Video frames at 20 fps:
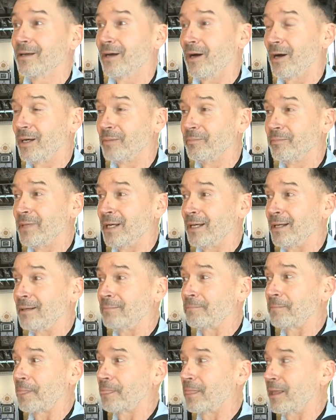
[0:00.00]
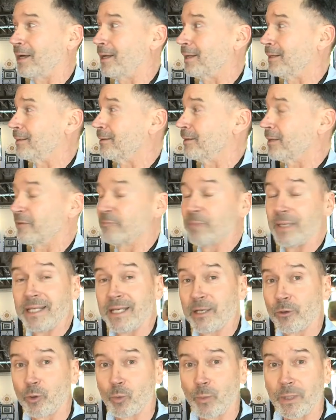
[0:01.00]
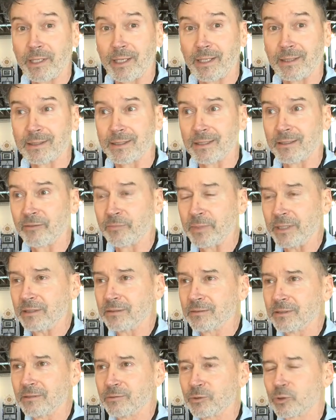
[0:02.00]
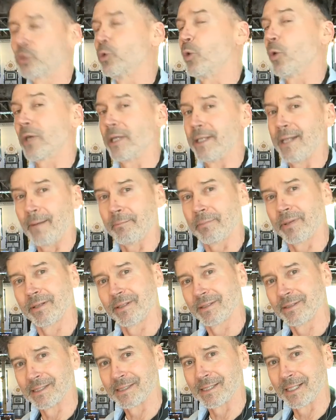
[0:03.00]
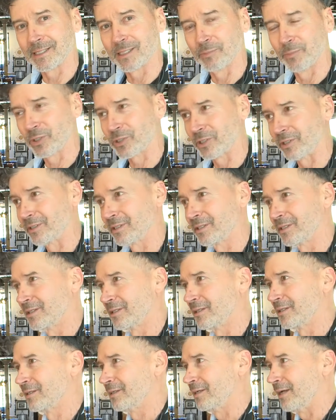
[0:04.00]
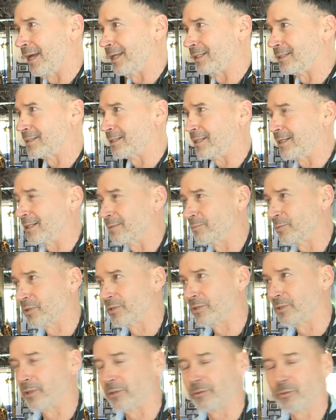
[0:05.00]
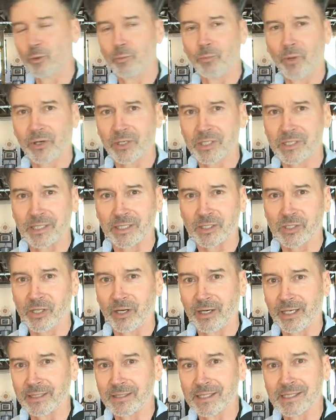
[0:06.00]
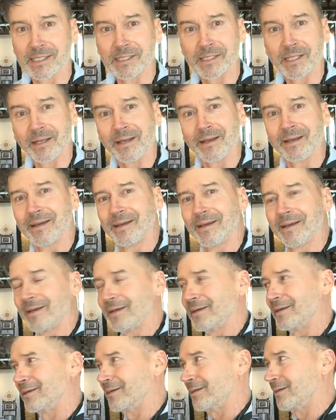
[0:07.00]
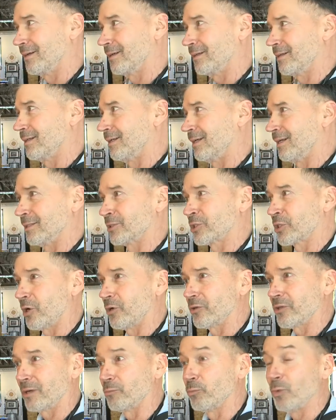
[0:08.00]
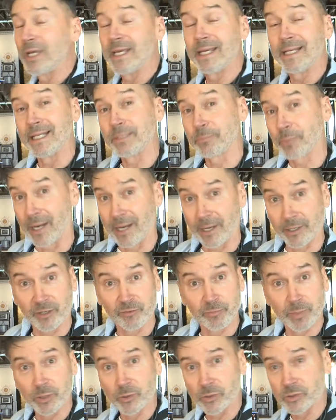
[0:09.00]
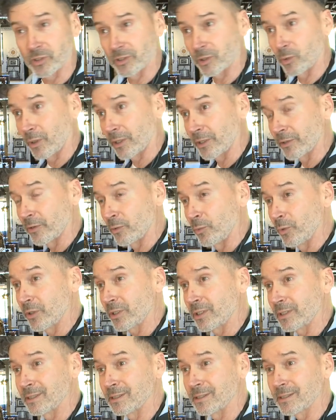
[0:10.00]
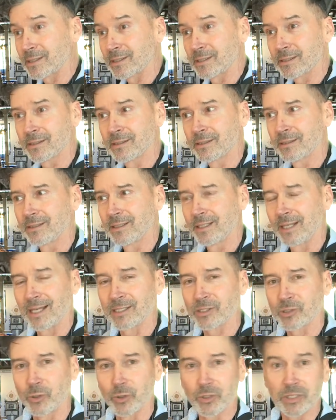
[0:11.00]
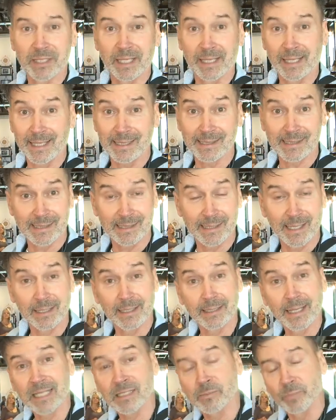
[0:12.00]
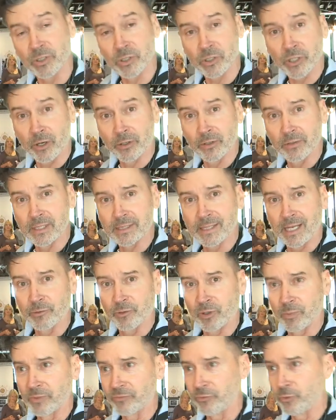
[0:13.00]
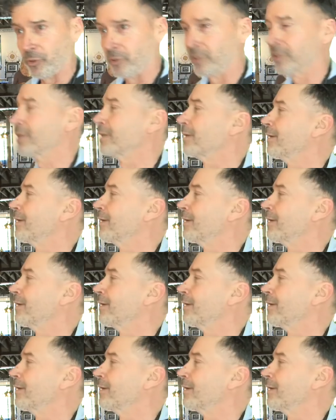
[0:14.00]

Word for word: I'm, uh, uh, have been here all weekend and I've been talking up this exhibition. And uh, with you know, all modesty aside, this is a, a show that I'm really proud of because the quality of the work is as good as it gets, and it hasn't been shown in this country before